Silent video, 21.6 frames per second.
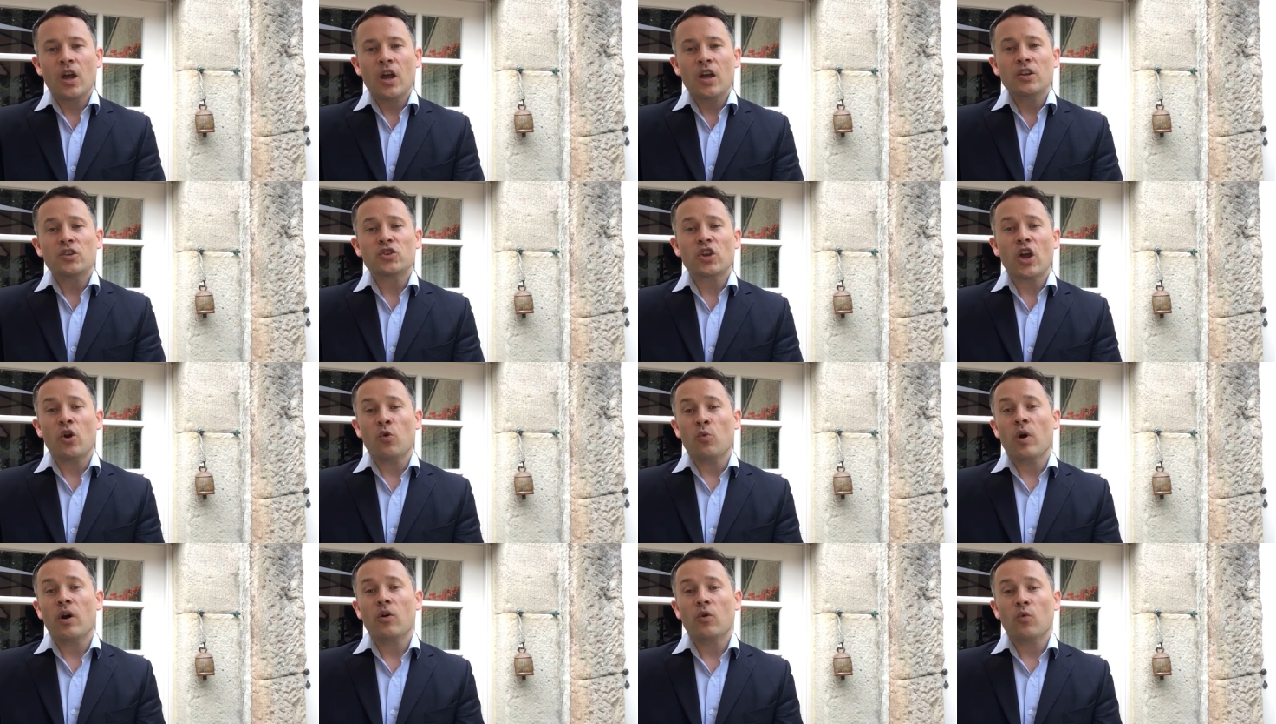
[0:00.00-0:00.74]

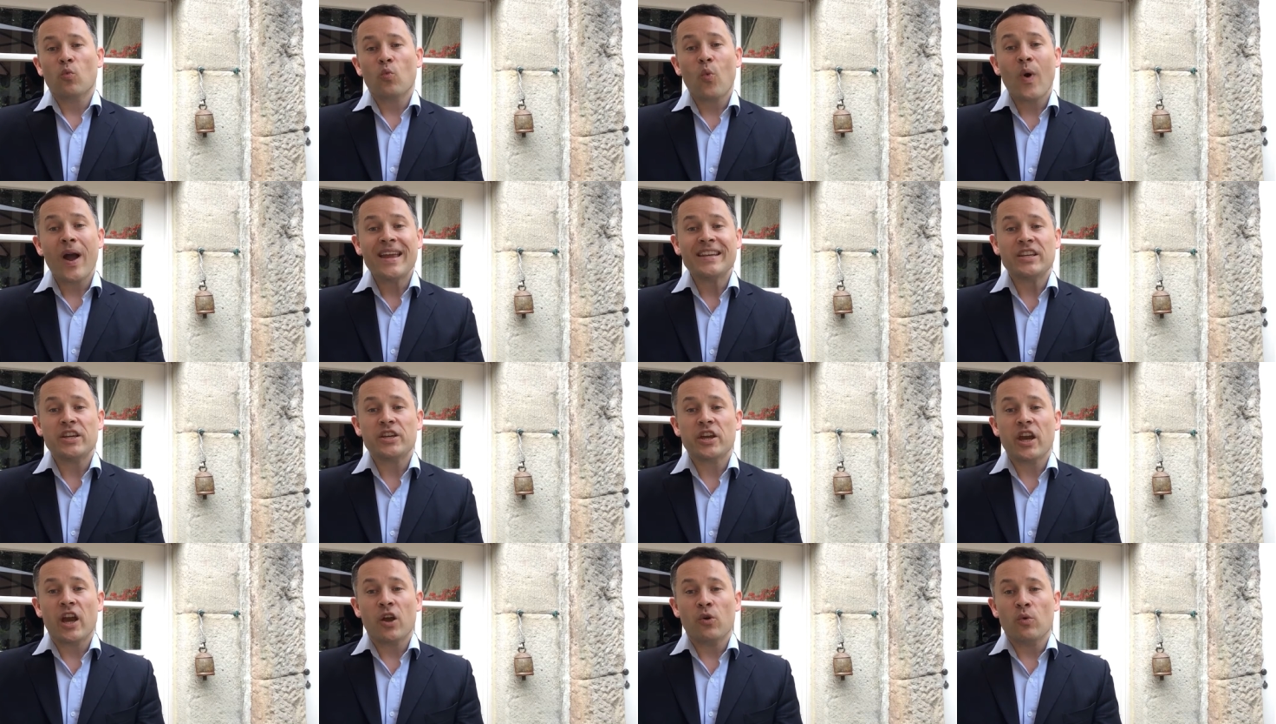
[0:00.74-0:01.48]
So where do you
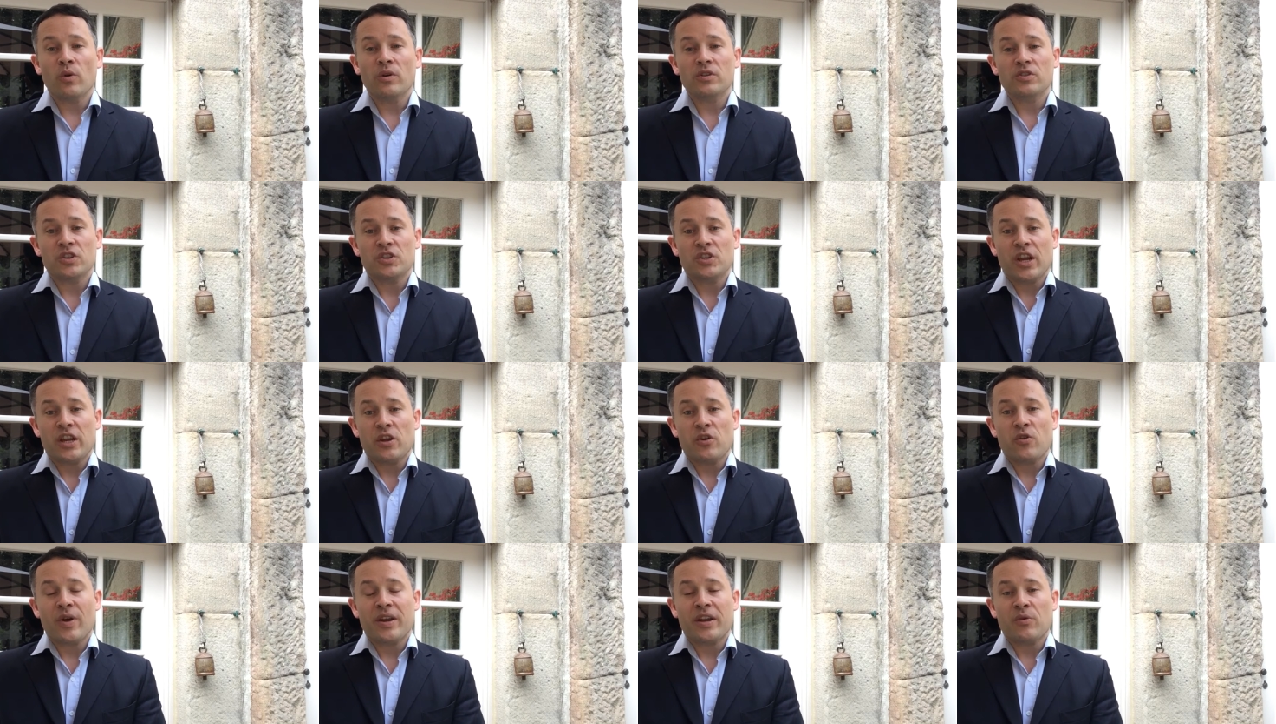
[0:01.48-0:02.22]
go to check
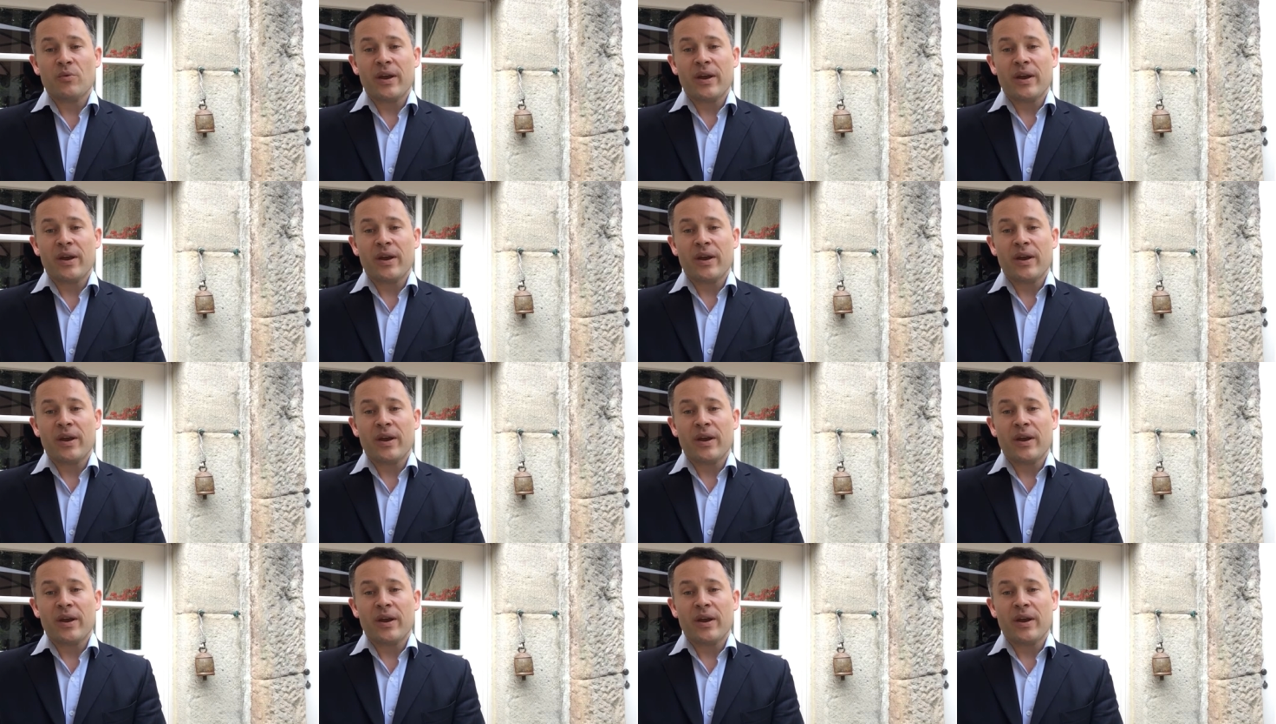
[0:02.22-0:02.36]
your credit